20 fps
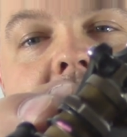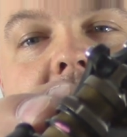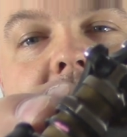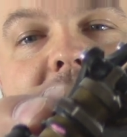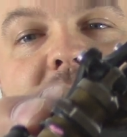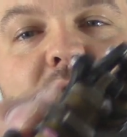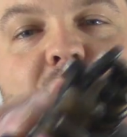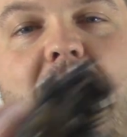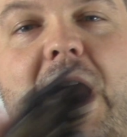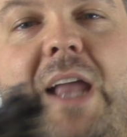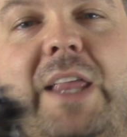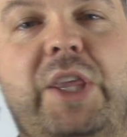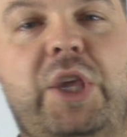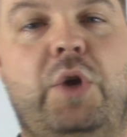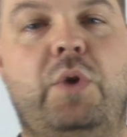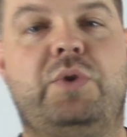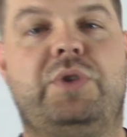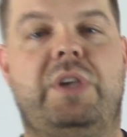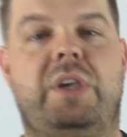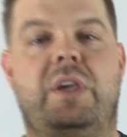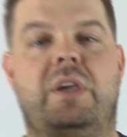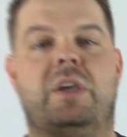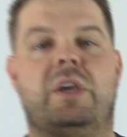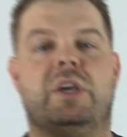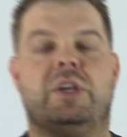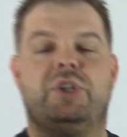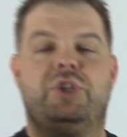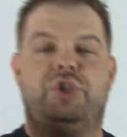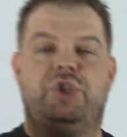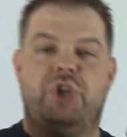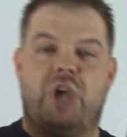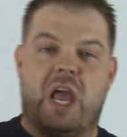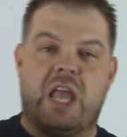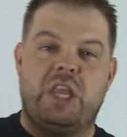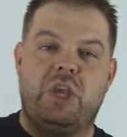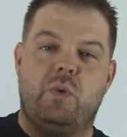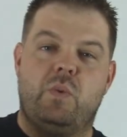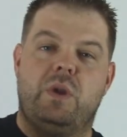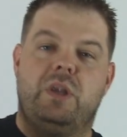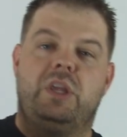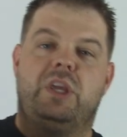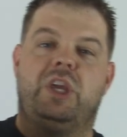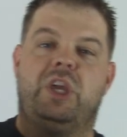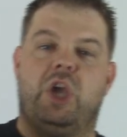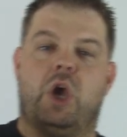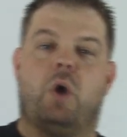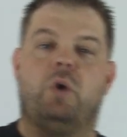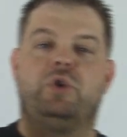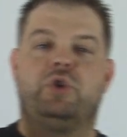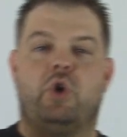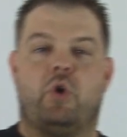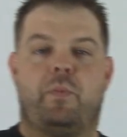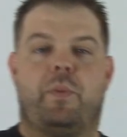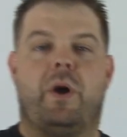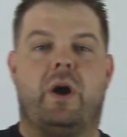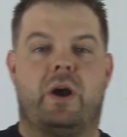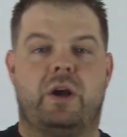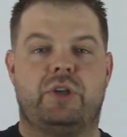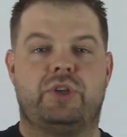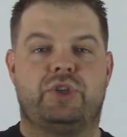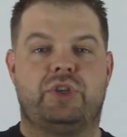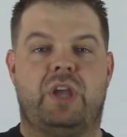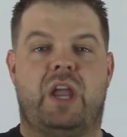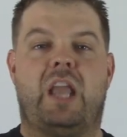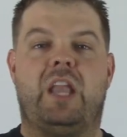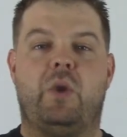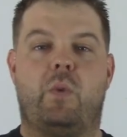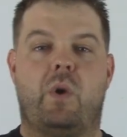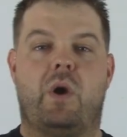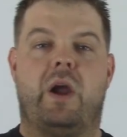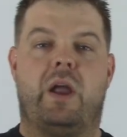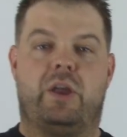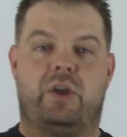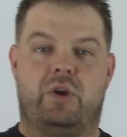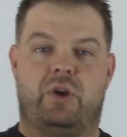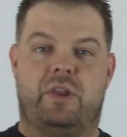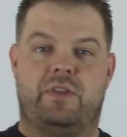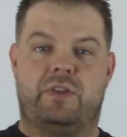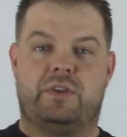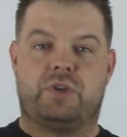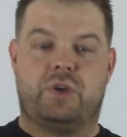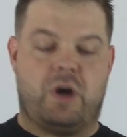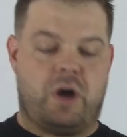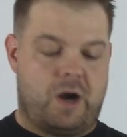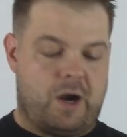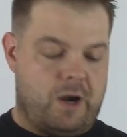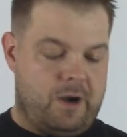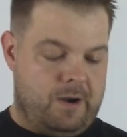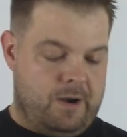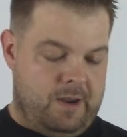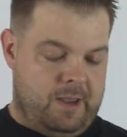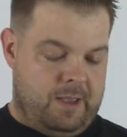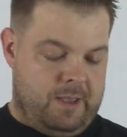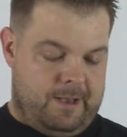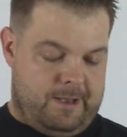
I've tried using genuine Kyosho parts anywhere I could on this car.